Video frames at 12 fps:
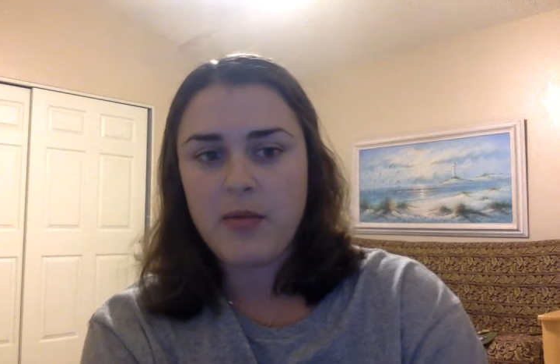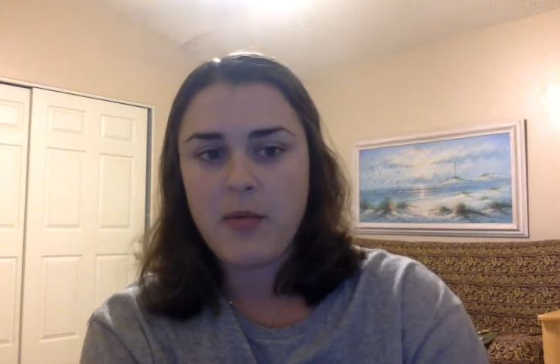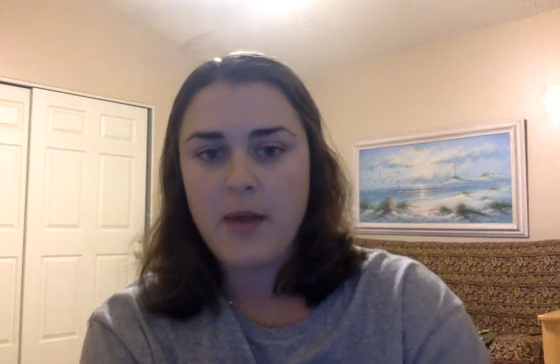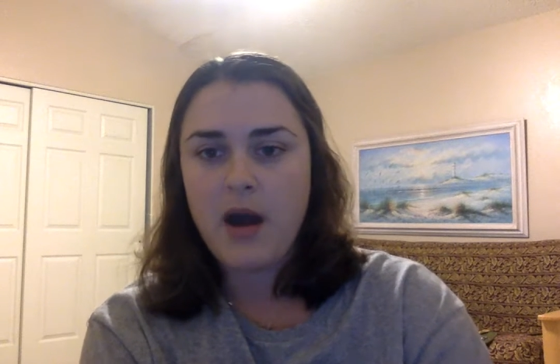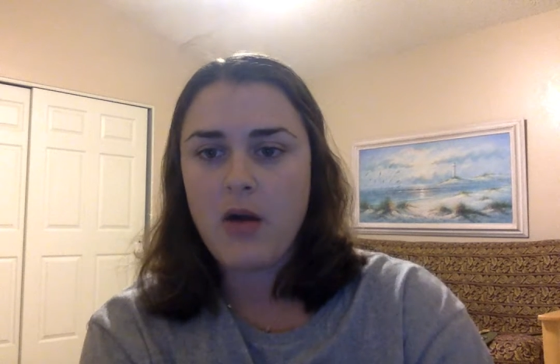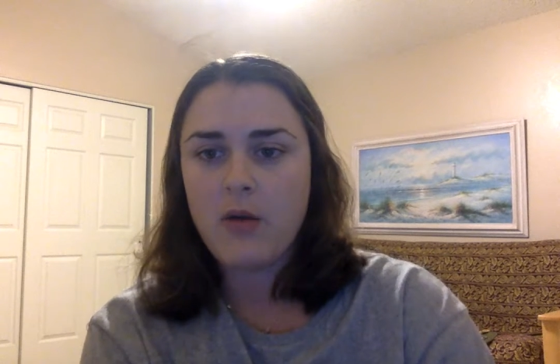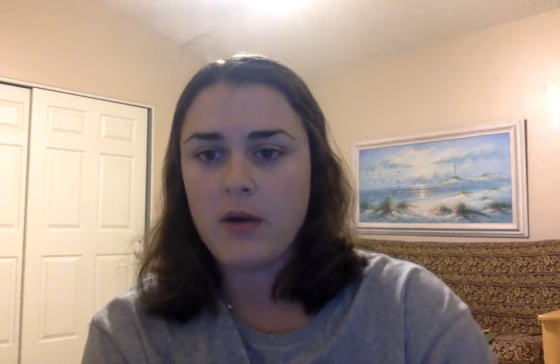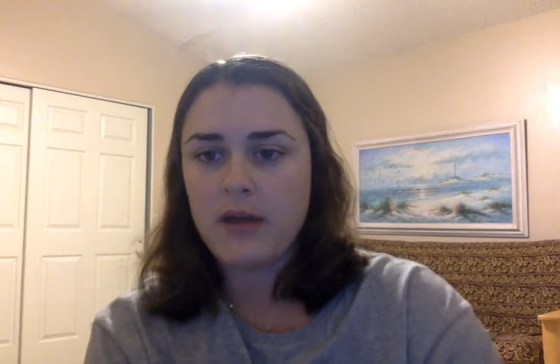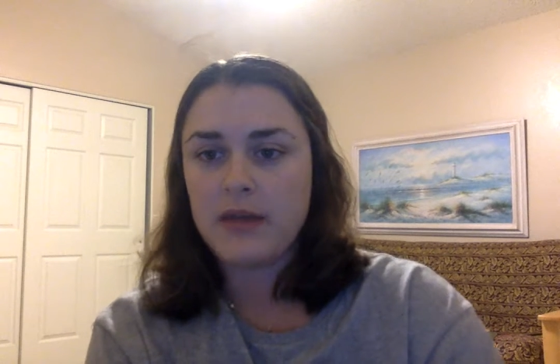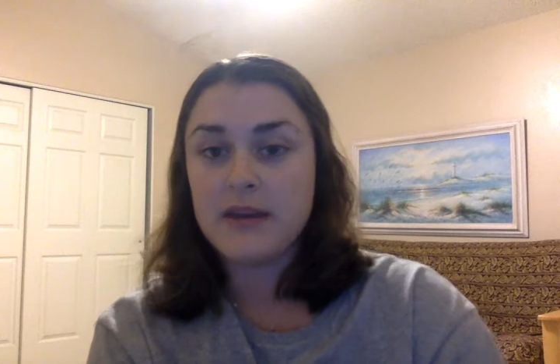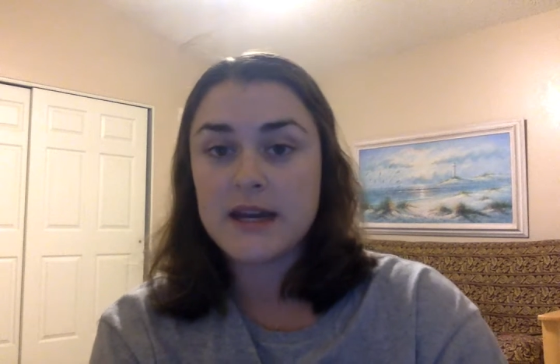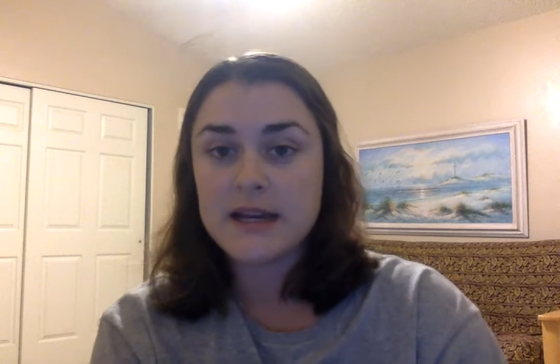about
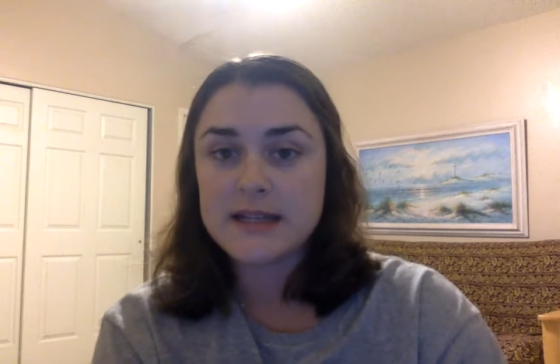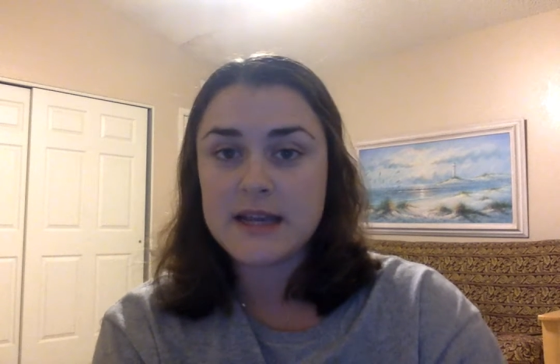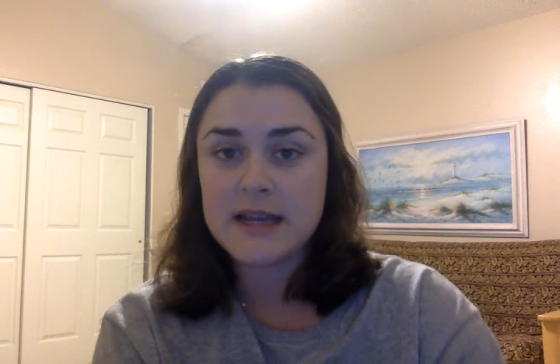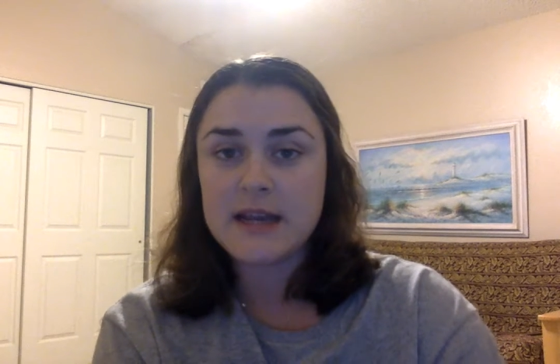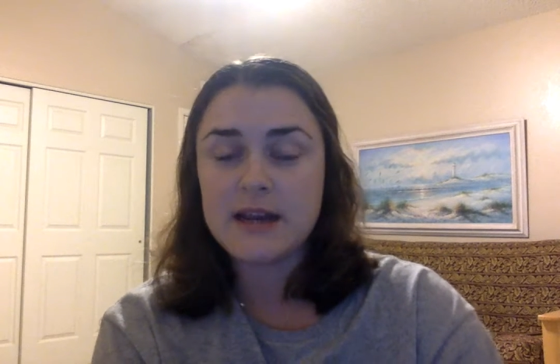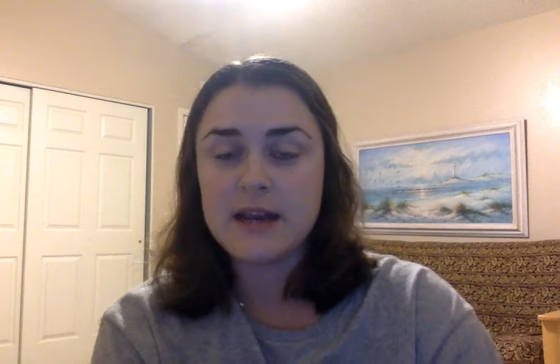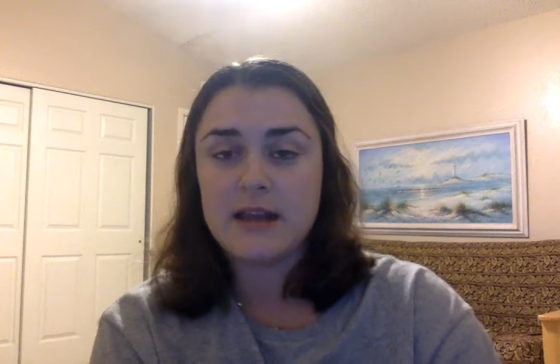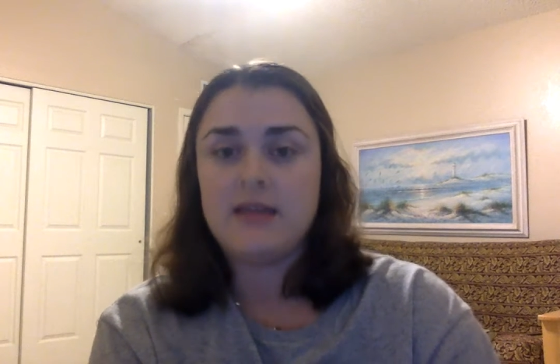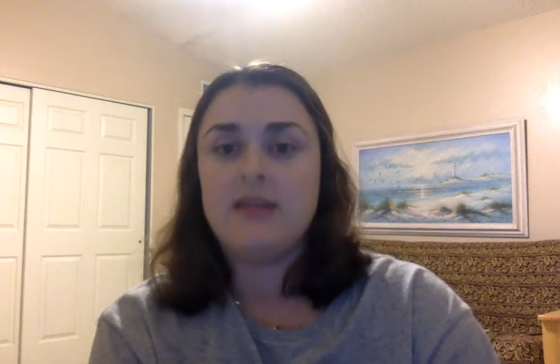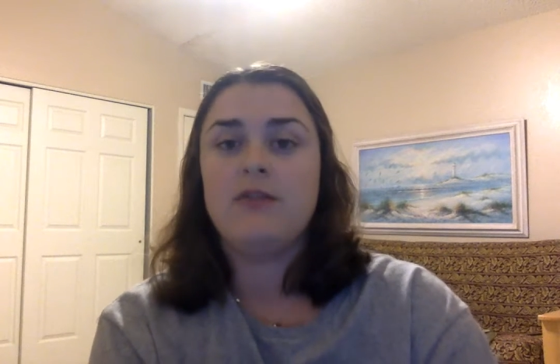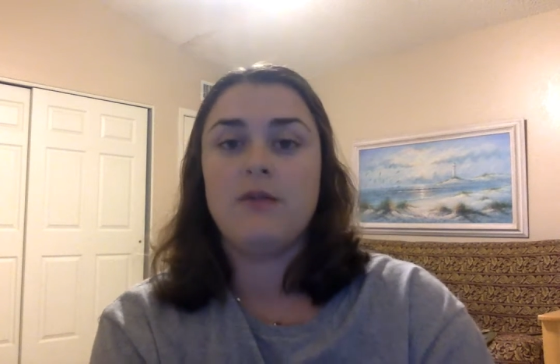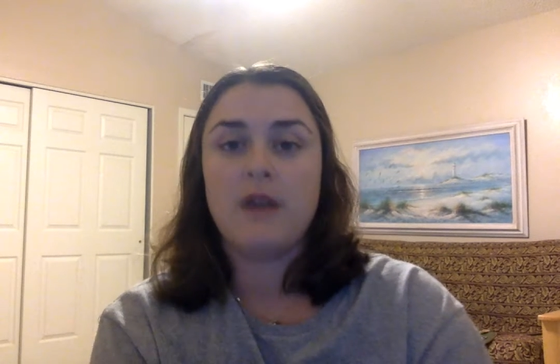with Nixon
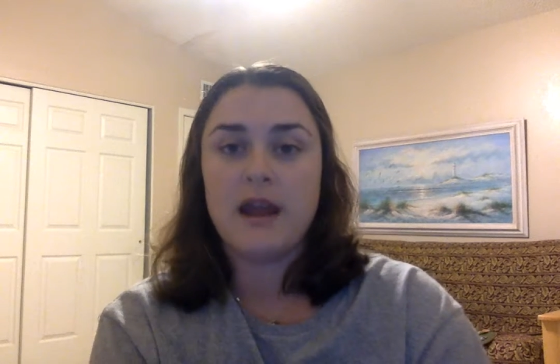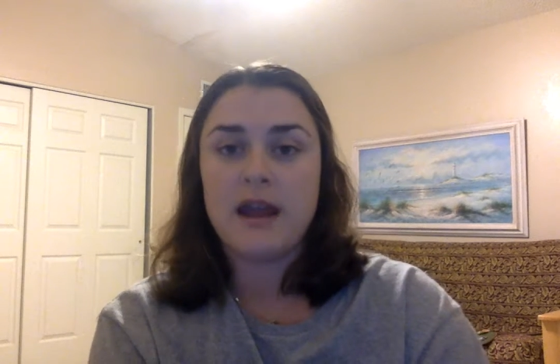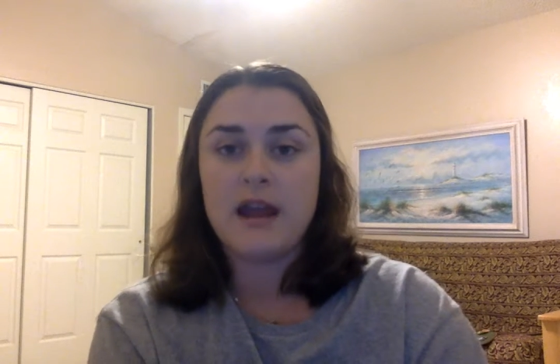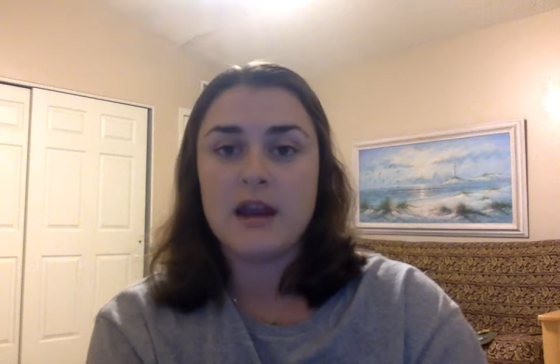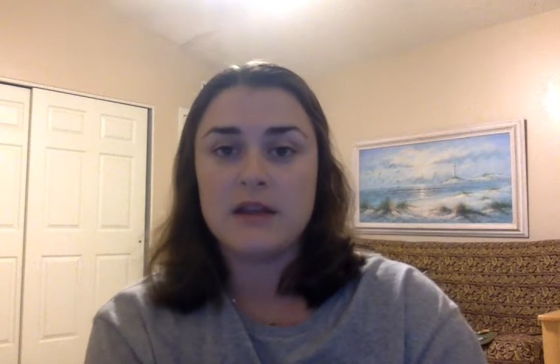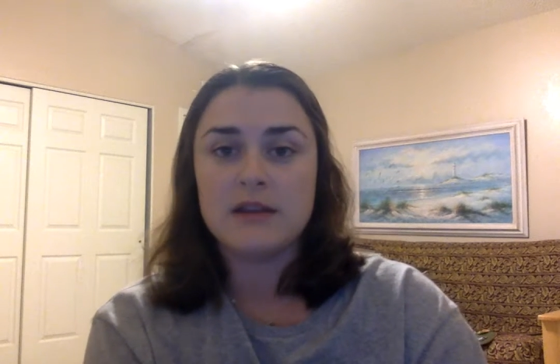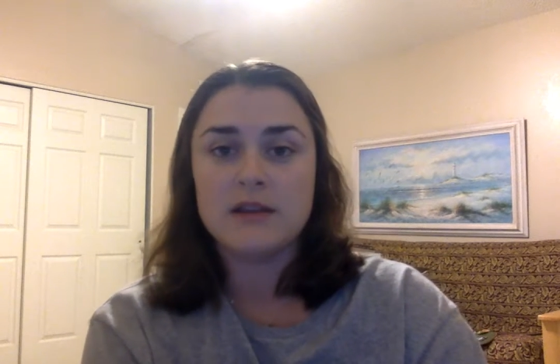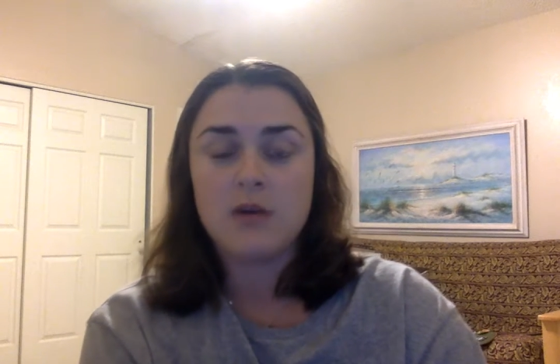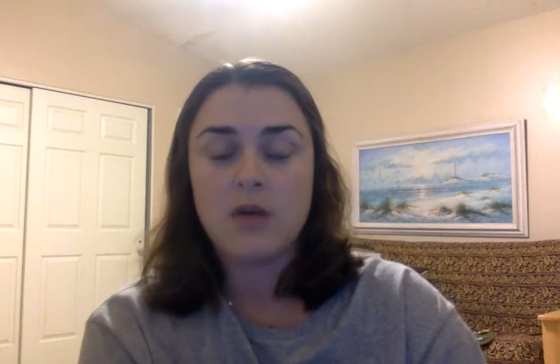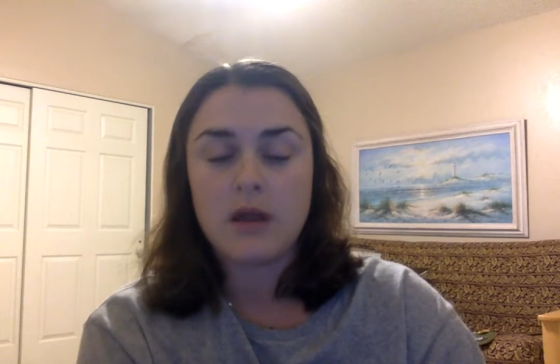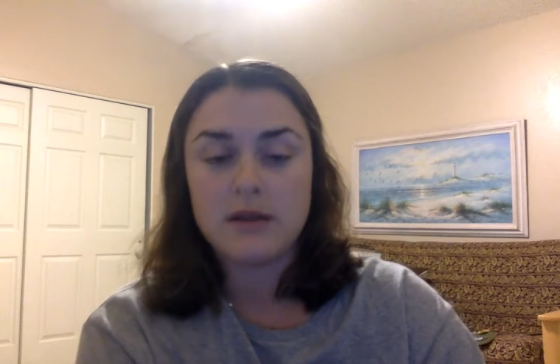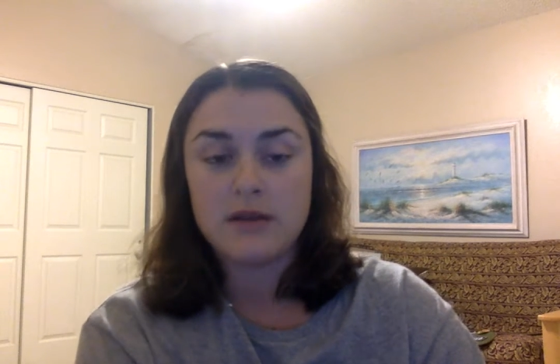and then Reagan and
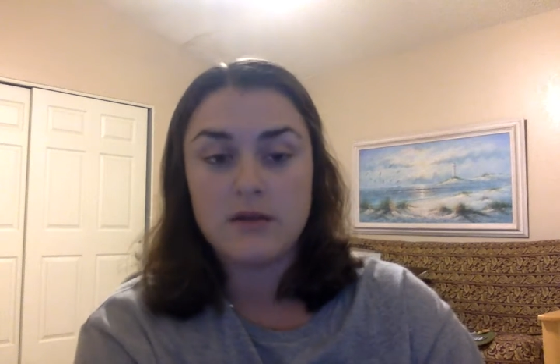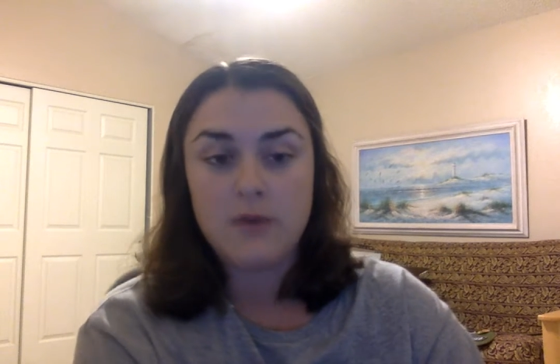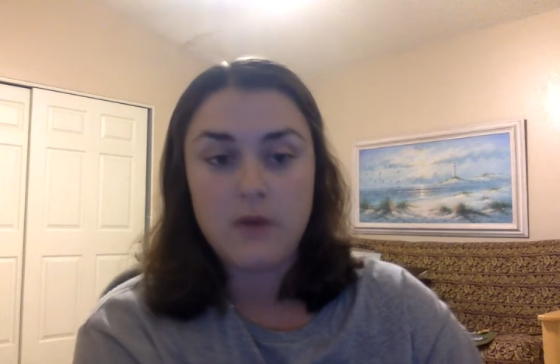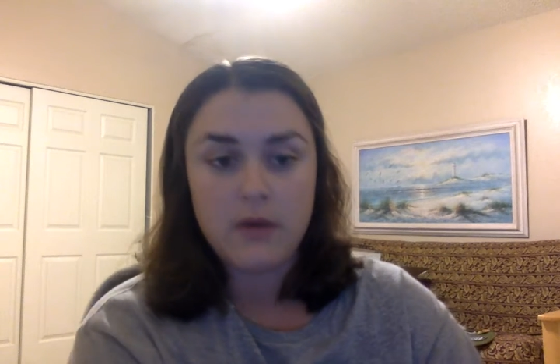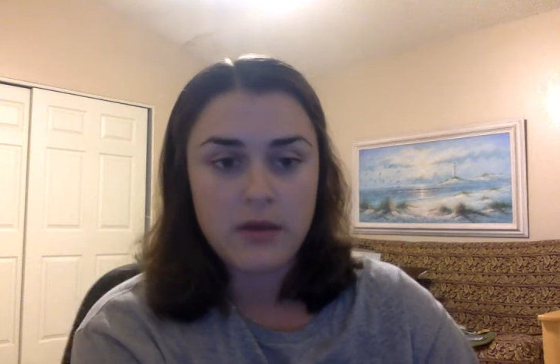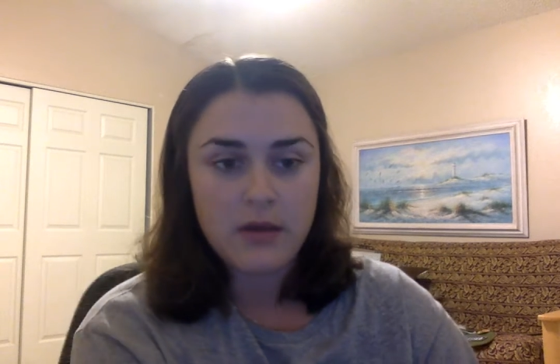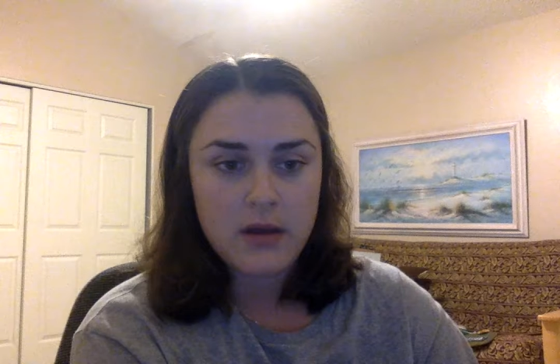so on and so forth,